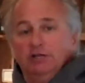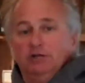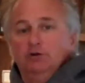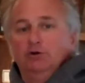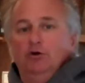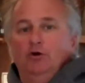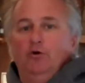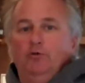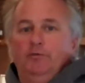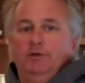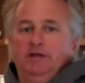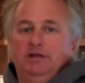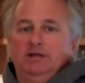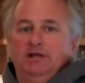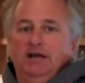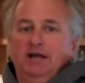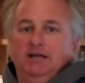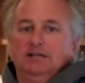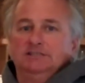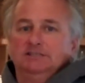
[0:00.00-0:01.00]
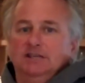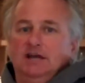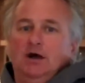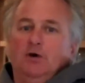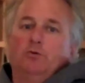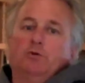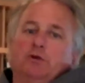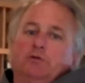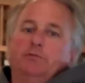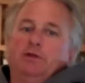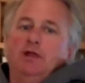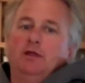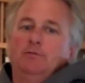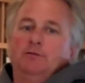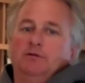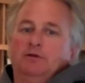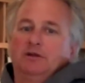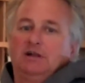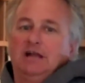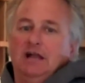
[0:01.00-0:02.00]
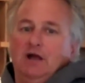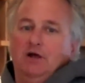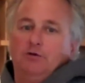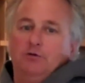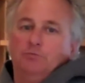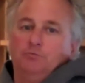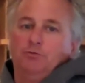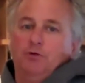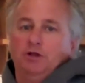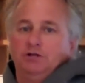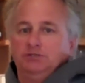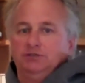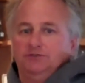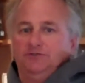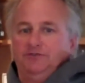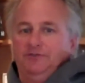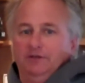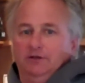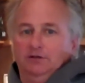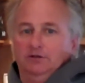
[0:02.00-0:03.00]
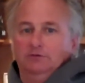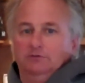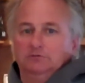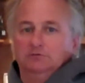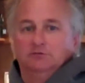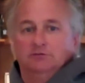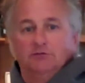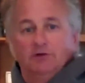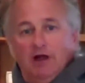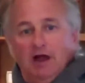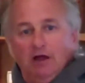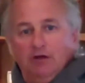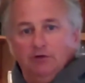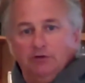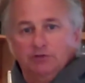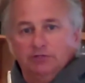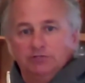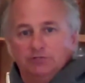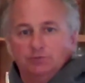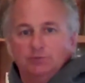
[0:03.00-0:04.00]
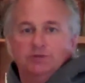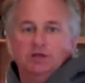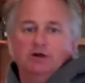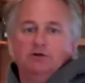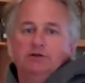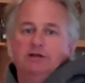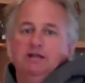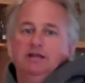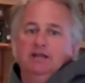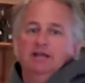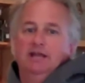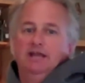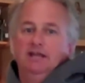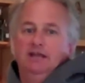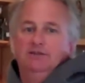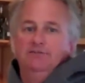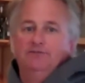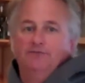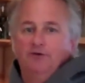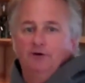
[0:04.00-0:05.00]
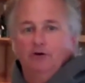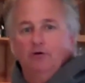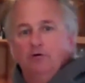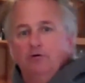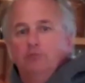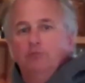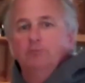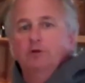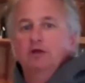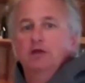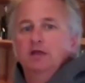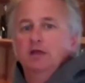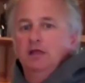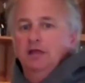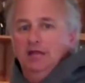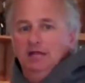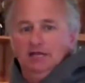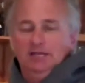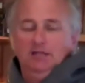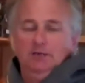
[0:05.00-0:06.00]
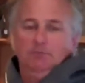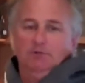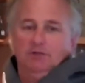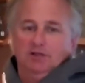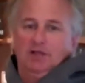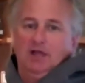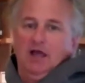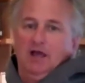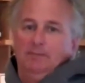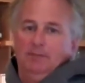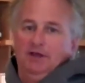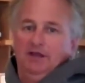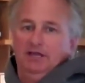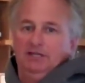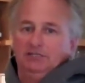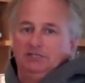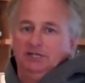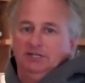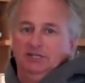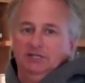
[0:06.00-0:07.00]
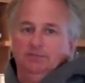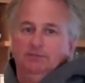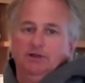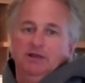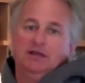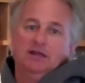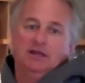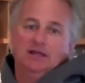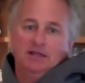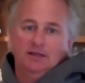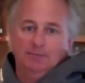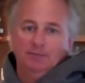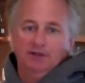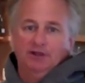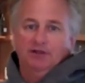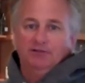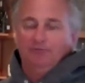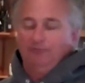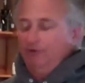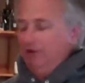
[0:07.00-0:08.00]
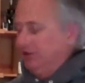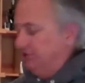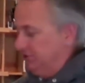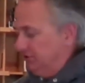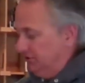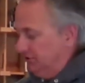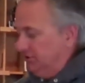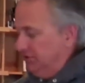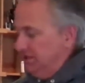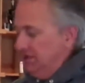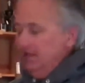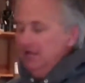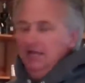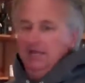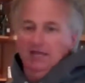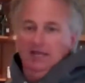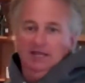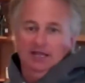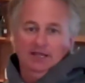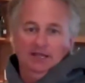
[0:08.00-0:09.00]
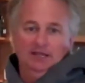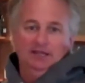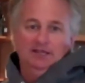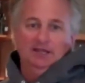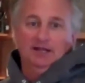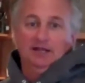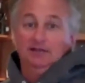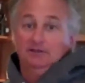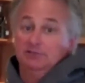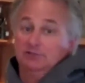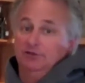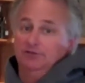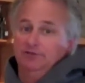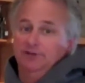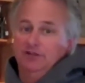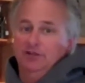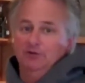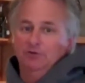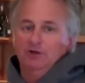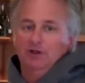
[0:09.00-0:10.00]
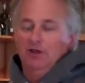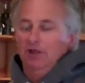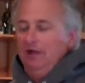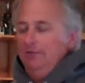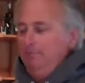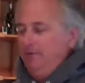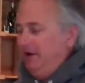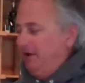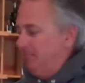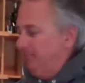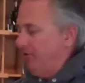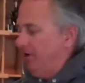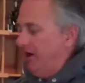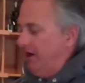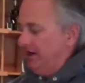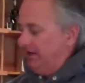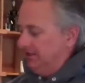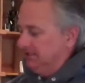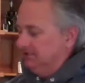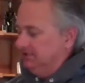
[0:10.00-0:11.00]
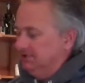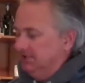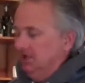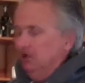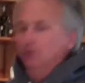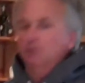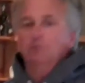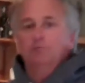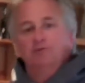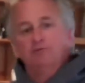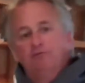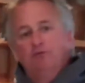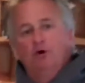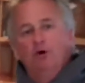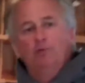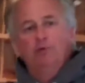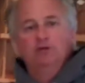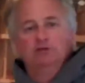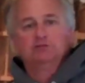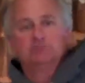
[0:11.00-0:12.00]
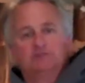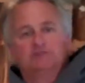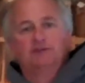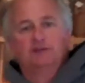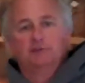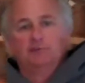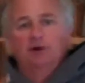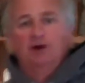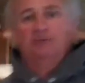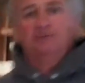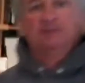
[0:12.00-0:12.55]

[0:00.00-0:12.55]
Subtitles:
really cool because now we're going to be able to counter pressure fill growlers without getting any foam and keeping the carbonation in the beer, keeping it fresher, and serving you a lot better product. So before we used to fill them